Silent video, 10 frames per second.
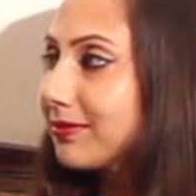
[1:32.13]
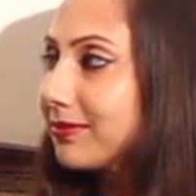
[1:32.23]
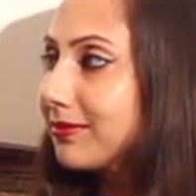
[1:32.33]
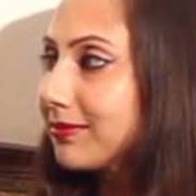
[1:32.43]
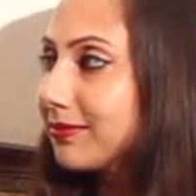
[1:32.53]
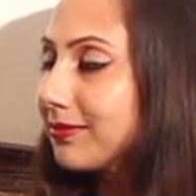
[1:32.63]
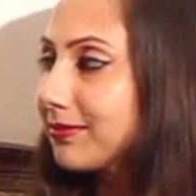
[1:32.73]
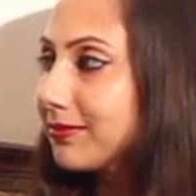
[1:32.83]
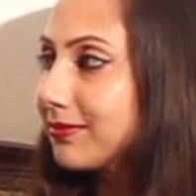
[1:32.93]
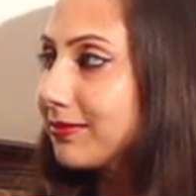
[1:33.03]

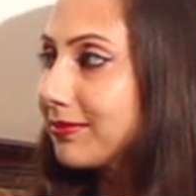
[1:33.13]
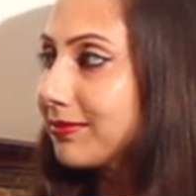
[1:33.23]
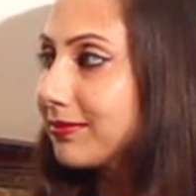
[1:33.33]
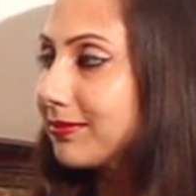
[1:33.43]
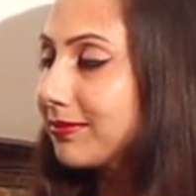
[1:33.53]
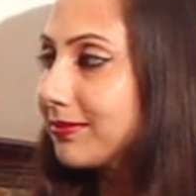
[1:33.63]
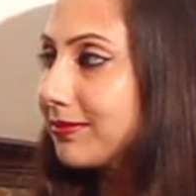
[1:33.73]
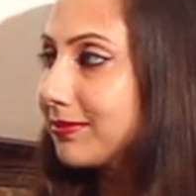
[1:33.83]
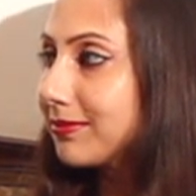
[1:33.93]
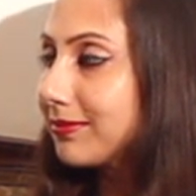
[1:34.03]

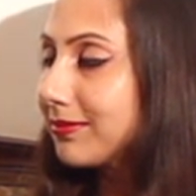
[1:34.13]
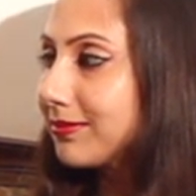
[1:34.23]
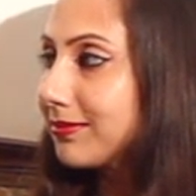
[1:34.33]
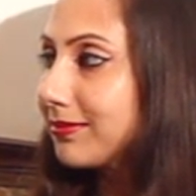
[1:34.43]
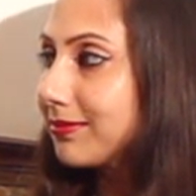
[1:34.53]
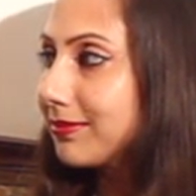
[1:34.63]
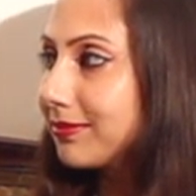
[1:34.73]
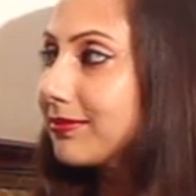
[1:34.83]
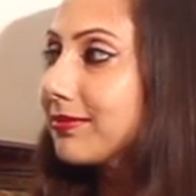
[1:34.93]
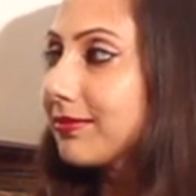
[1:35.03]

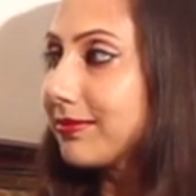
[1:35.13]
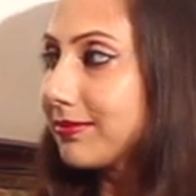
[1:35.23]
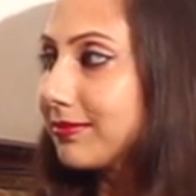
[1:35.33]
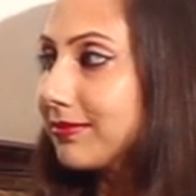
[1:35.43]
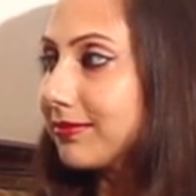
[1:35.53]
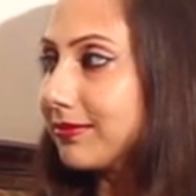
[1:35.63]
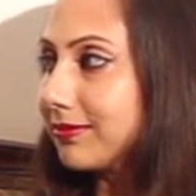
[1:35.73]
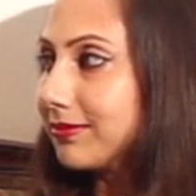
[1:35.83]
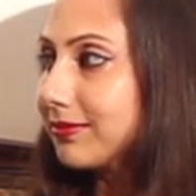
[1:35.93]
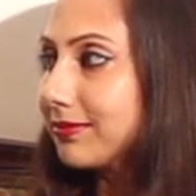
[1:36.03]

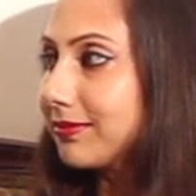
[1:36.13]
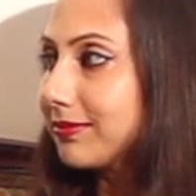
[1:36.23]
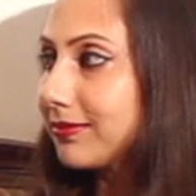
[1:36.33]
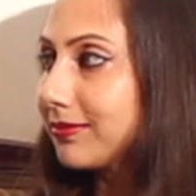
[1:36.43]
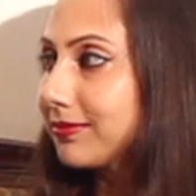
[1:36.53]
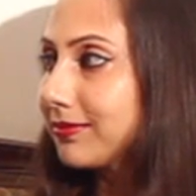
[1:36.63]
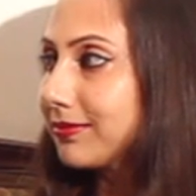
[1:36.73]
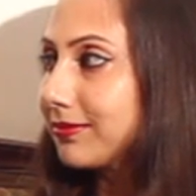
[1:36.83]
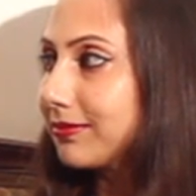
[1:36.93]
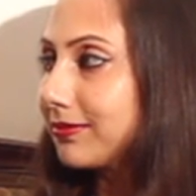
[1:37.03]

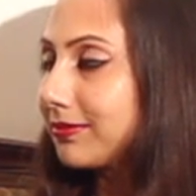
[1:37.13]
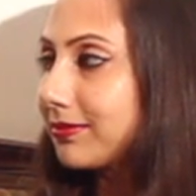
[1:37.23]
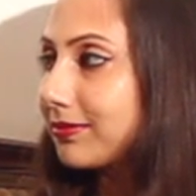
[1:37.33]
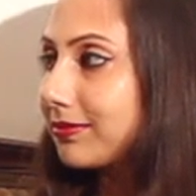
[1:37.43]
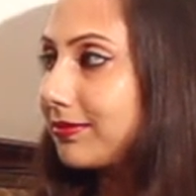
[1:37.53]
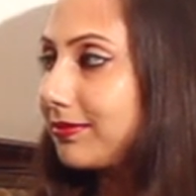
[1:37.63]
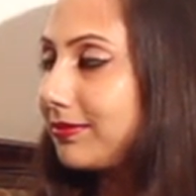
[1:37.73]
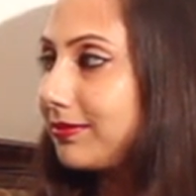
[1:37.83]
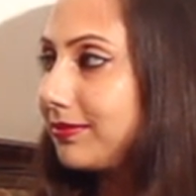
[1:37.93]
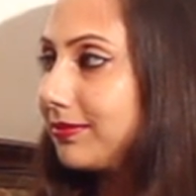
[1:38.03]

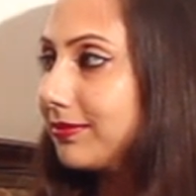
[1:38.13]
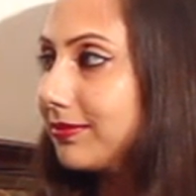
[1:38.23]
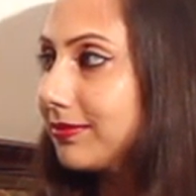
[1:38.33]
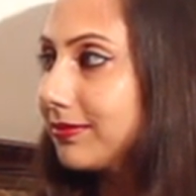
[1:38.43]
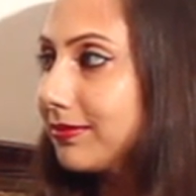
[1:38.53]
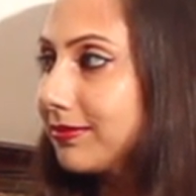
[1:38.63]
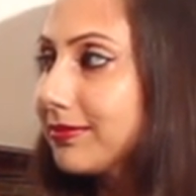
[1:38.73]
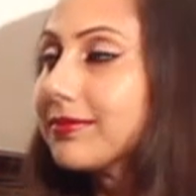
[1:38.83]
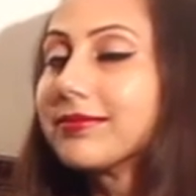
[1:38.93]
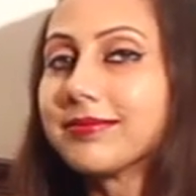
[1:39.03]

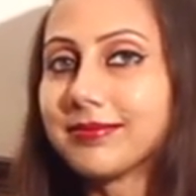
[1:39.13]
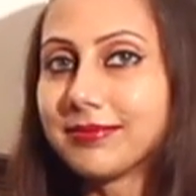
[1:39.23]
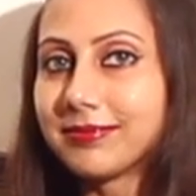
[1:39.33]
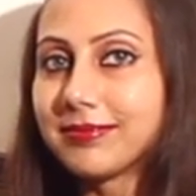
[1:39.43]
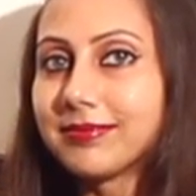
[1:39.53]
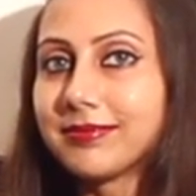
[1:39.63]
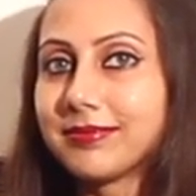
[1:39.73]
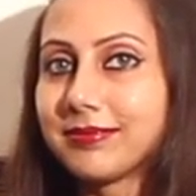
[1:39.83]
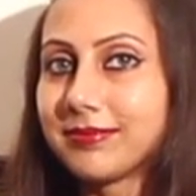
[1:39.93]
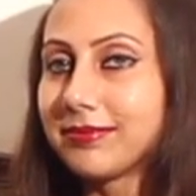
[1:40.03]
No words are spoken by the person on screen.